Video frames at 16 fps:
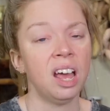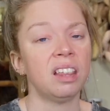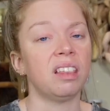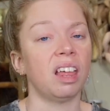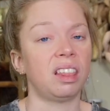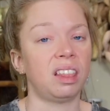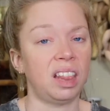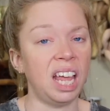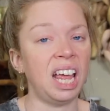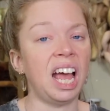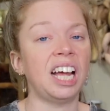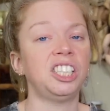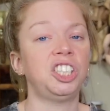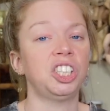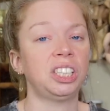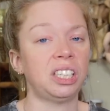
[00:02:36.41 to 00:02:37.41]
The thing
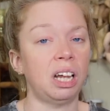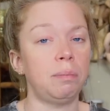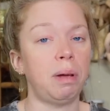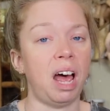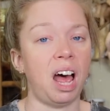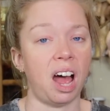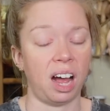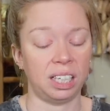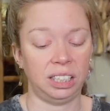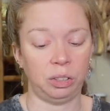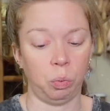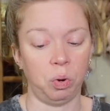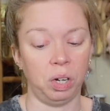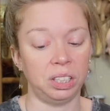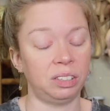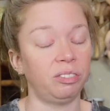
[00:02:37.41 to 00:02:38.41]
I just unboxed
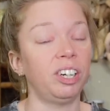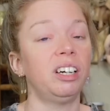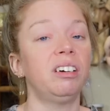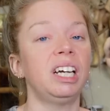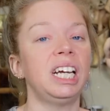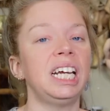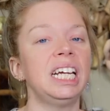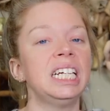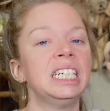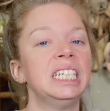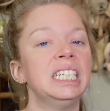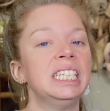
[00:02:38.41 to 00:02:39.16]
was very